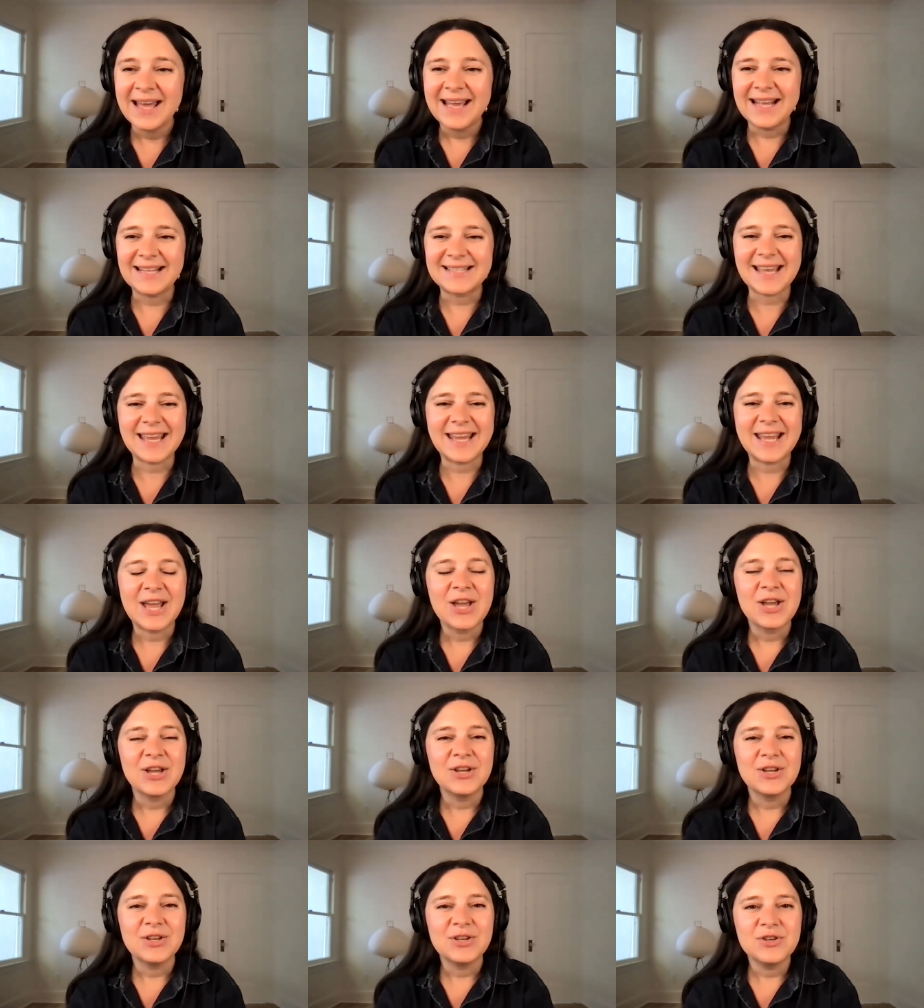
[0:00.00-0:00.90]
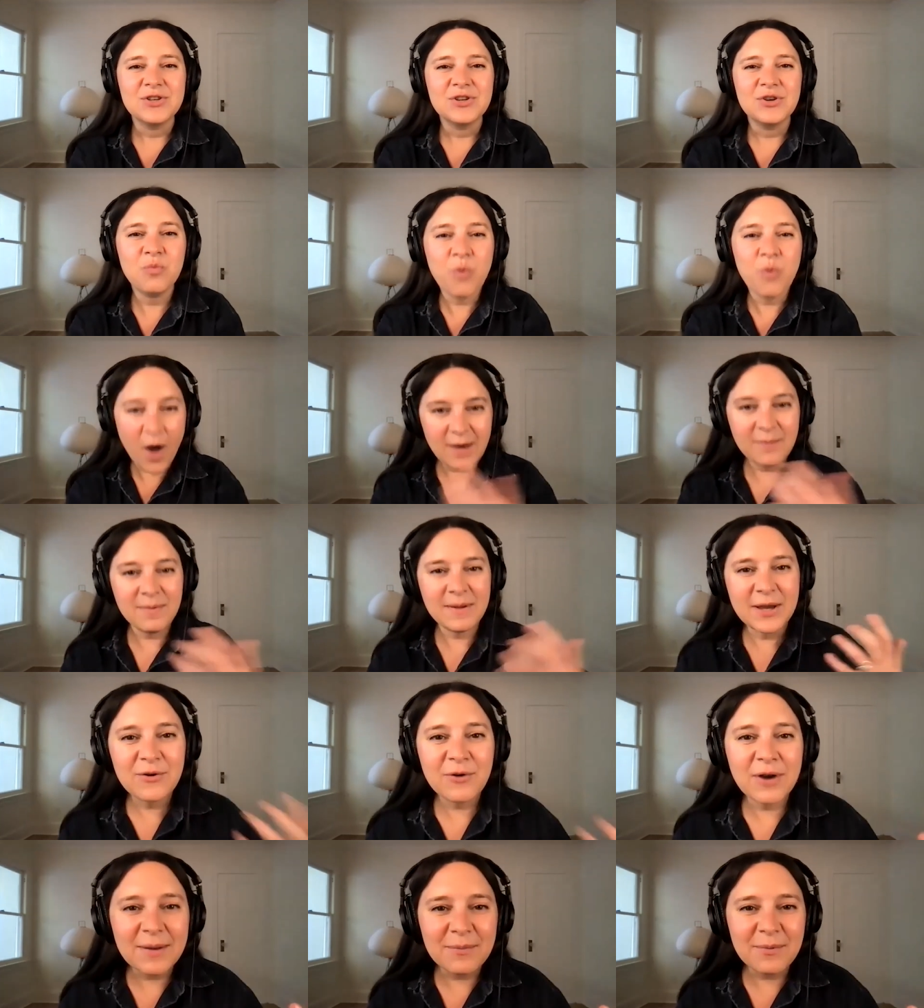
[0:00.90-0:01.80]
It's like you want to be
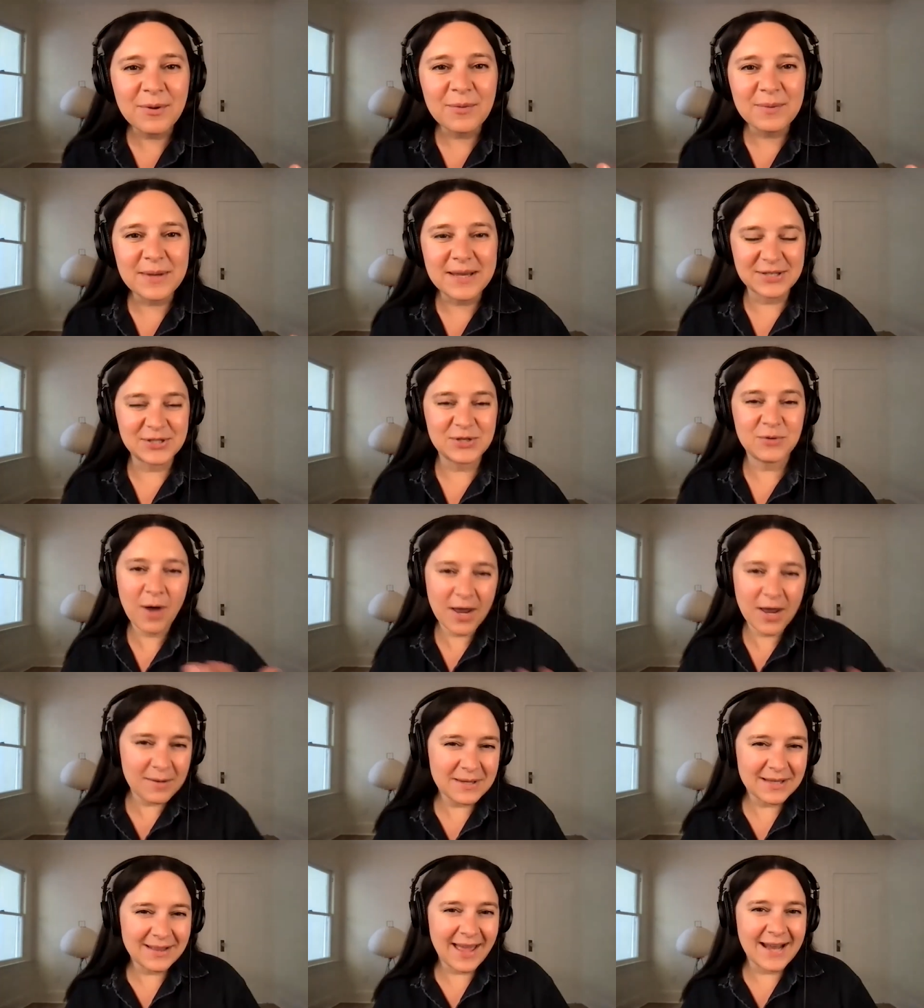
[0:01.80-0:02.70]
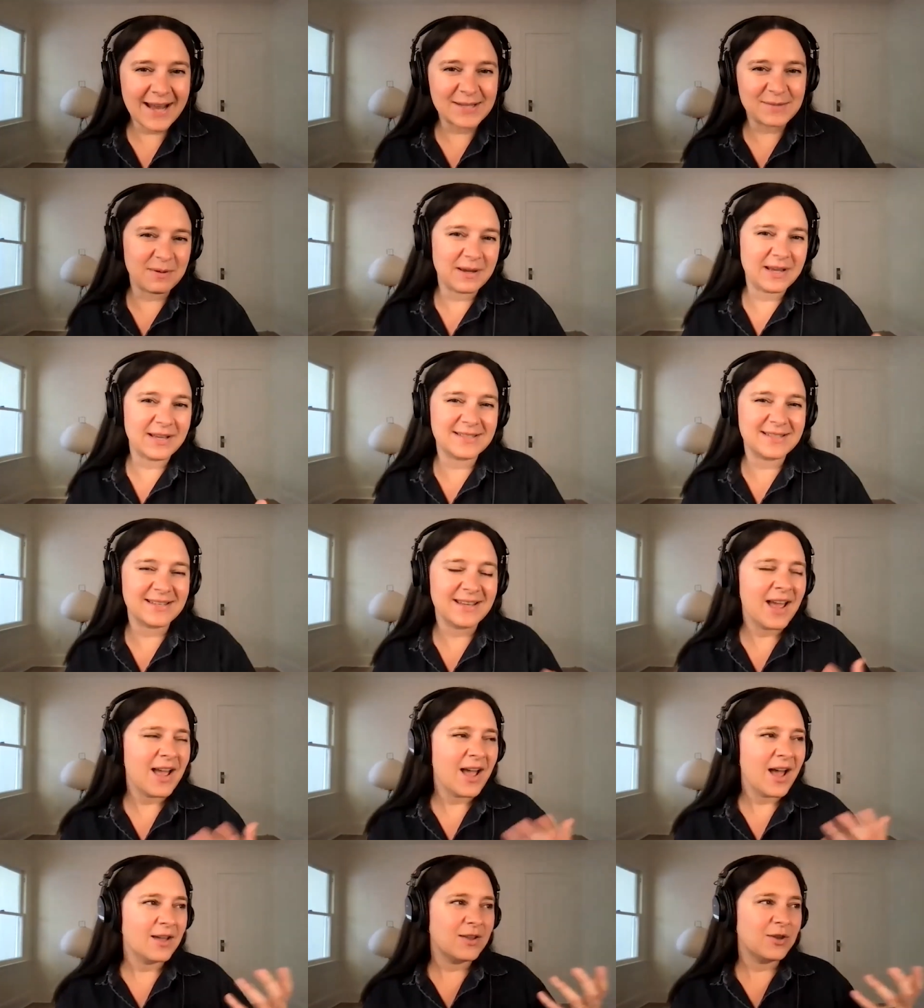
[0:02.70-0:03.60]
agreeable because you want to be liked because
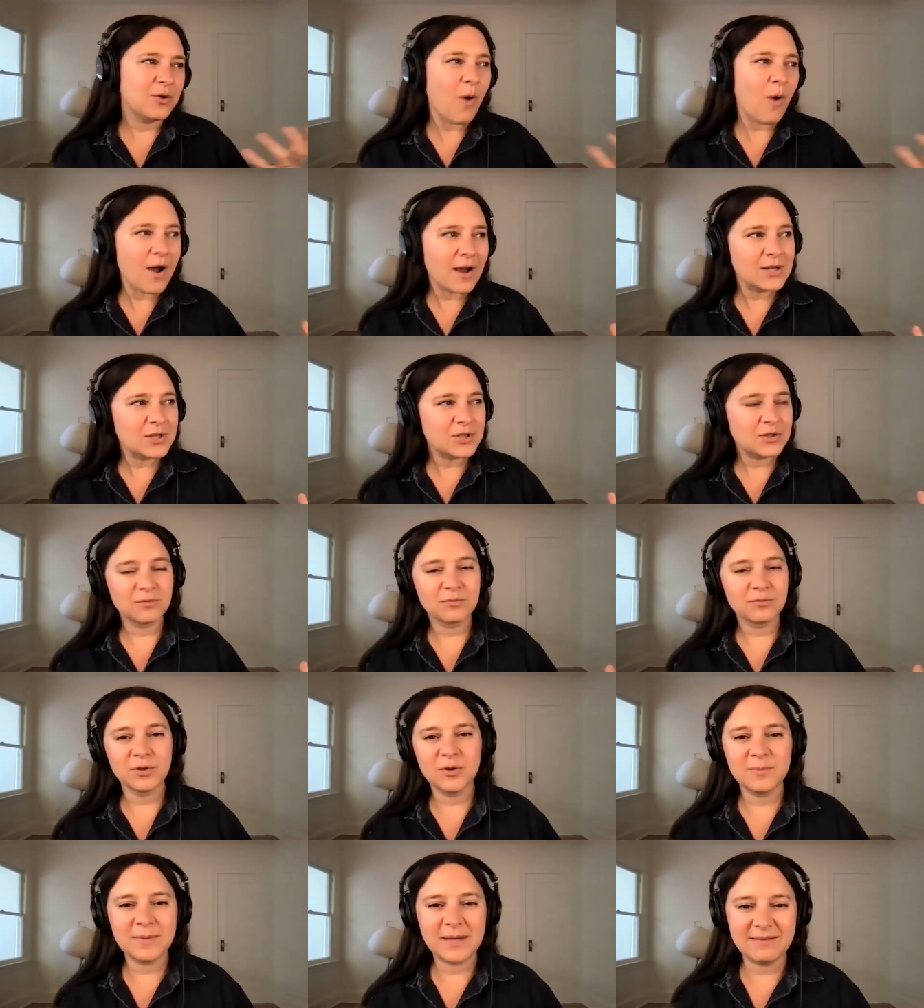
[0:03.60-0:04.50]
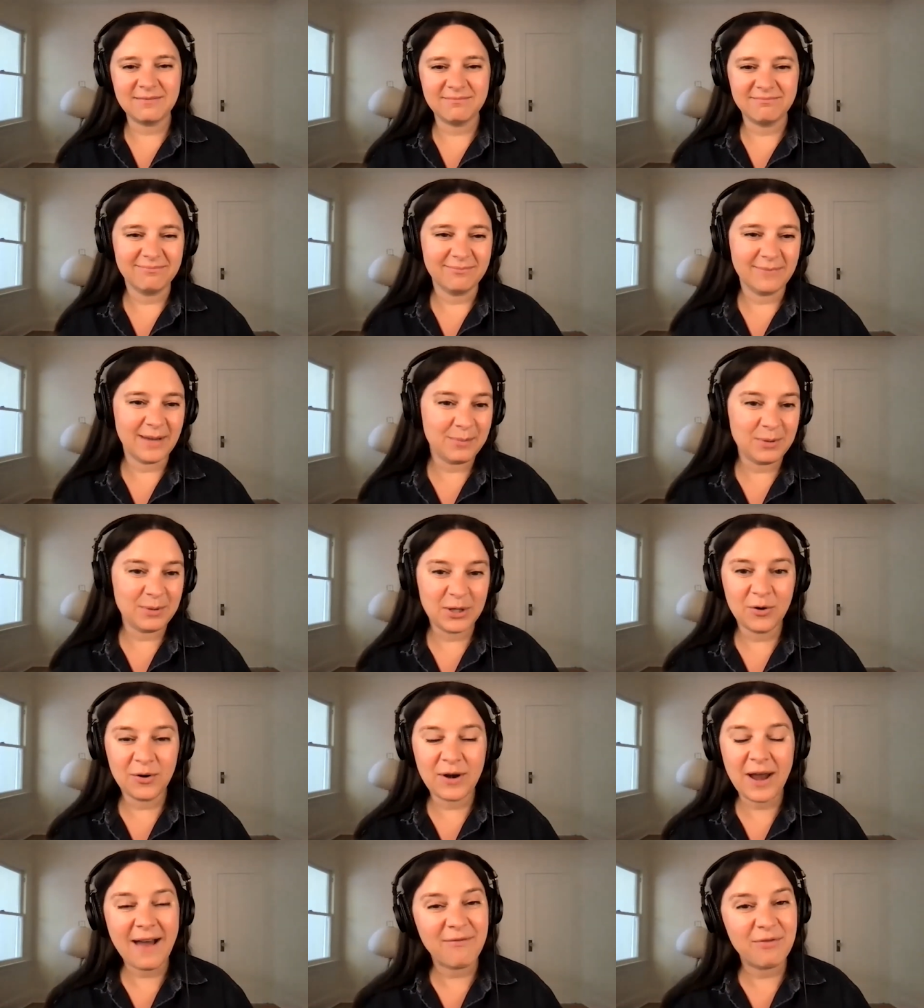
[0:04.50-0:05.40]
you walk into a room and maybe you
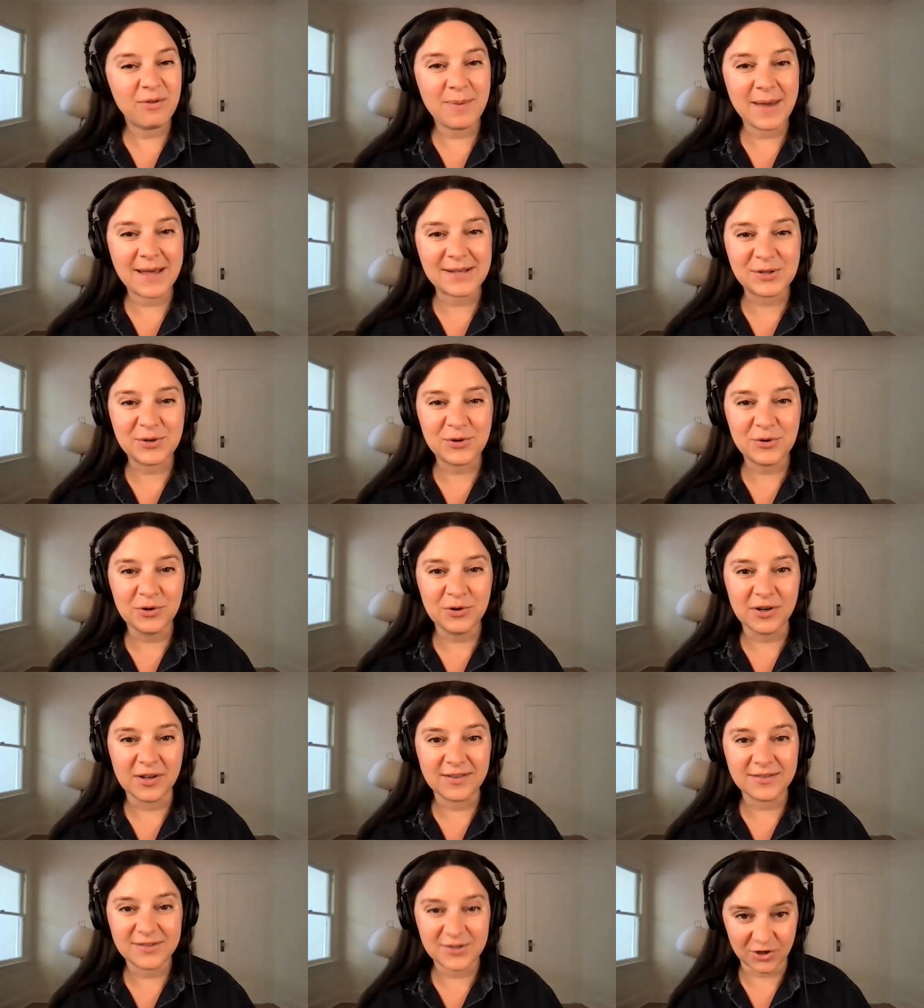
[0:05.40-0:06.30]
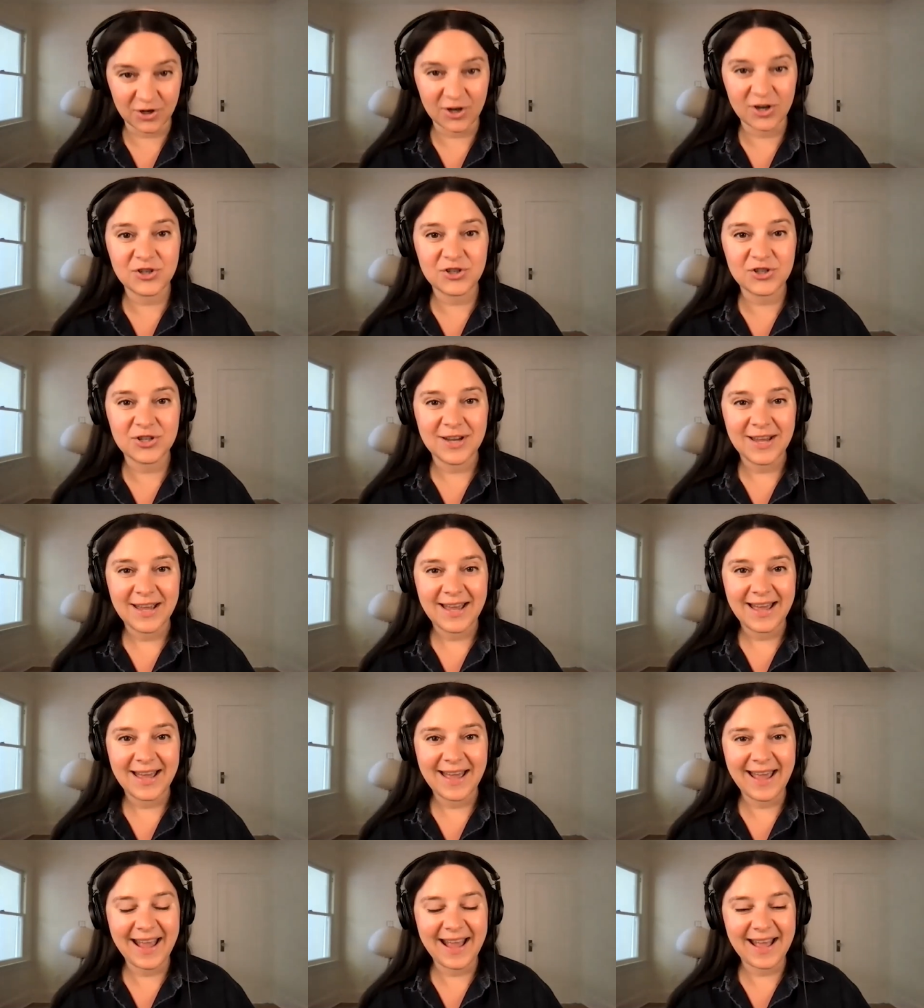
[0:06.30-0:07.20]
don't have the best Google search
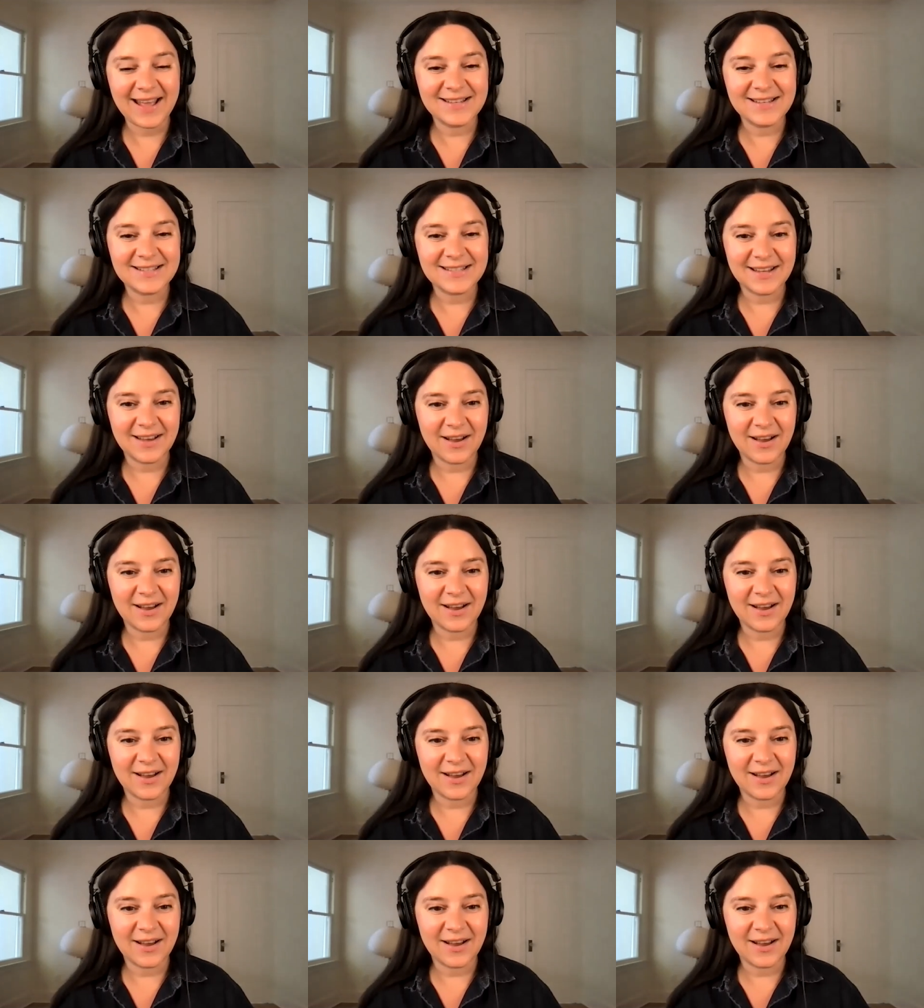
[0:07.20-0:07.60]
and